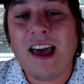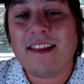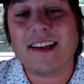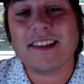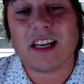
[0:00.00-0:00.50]
that
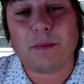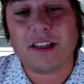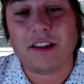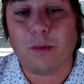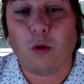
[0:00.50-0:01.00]
is
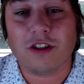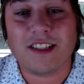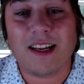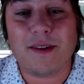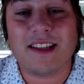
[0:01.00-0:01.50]
completely warranted.
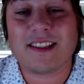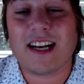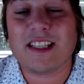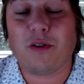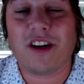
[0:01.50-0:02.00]
I mean, this
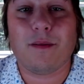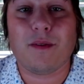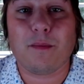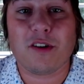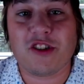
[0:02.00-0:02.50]
guy's putting up
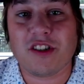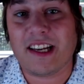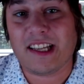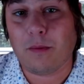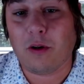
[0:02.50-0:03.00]
numbers just
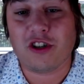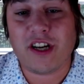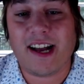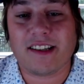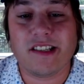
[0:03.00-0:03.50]
like Lamar
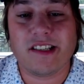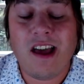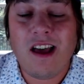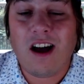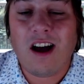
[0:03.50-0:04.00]
Jackson.
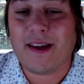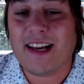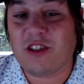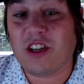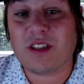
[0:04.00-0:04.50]
Um, he has
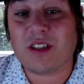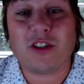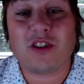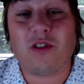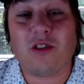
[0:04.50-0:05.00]
just as much
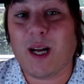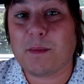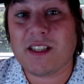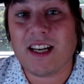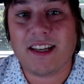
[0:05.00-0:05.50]
throwing
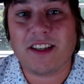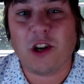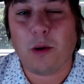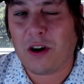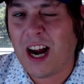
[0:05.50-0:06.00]
upside, you know,
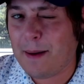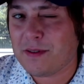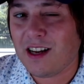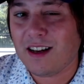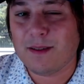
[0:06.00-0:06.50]
perhaps
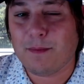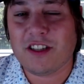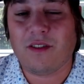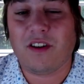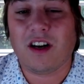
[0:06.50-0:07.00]
not in much
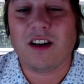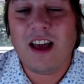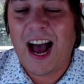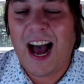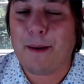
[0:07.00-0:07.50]
of a
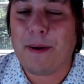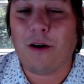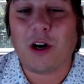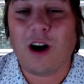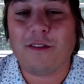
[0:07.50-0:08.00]
high powered
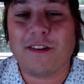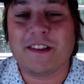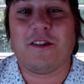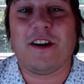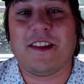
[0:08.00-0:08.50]
offense
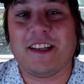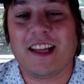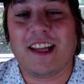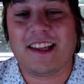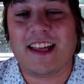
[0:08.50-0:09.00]
or anything
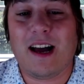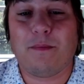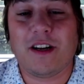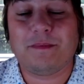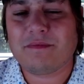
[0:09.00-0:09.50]
like that,
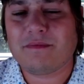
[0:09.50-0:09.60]
but